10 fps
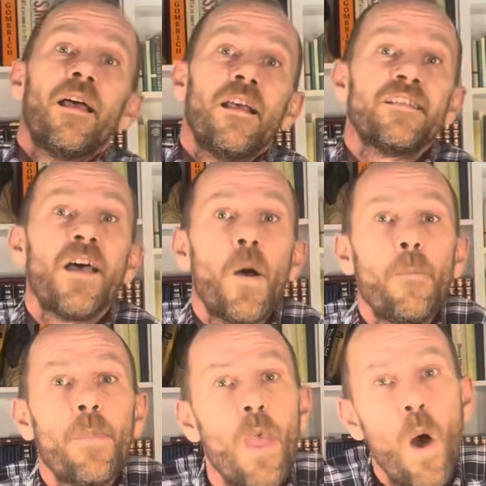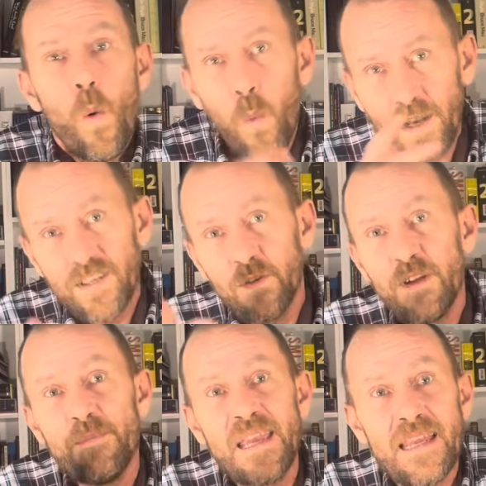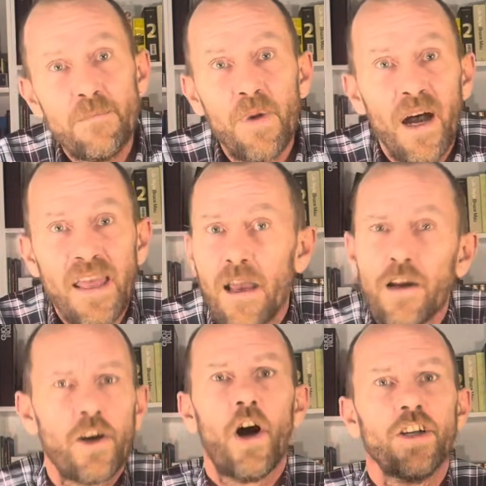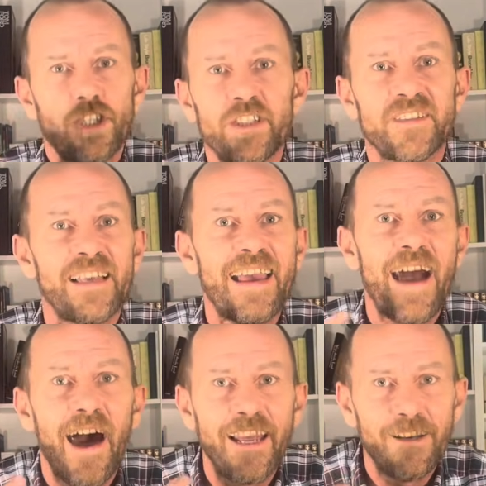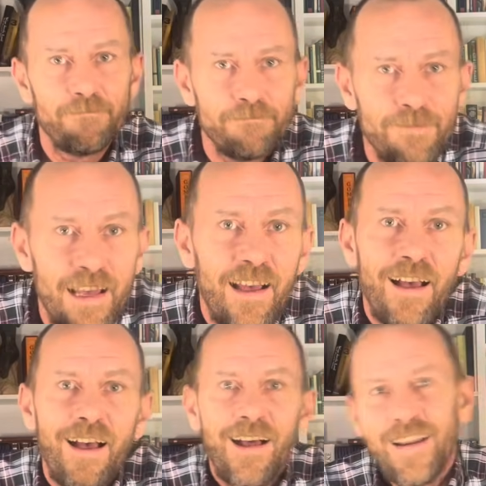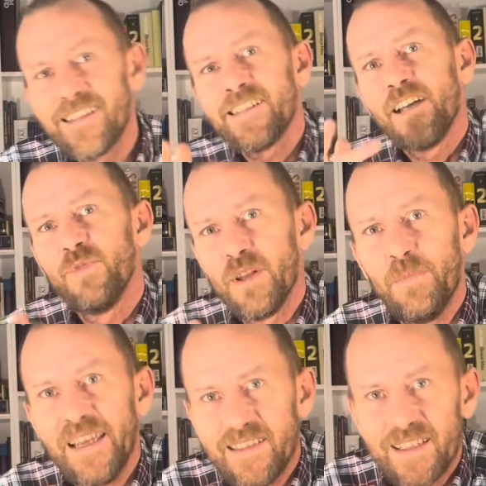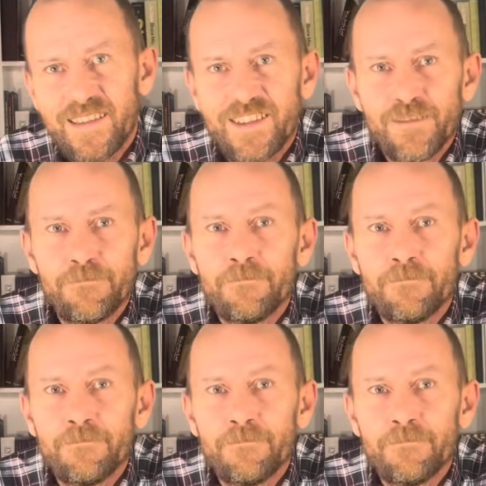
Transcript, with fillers: So, what do we mean by conscious AI? Let's start with the basics.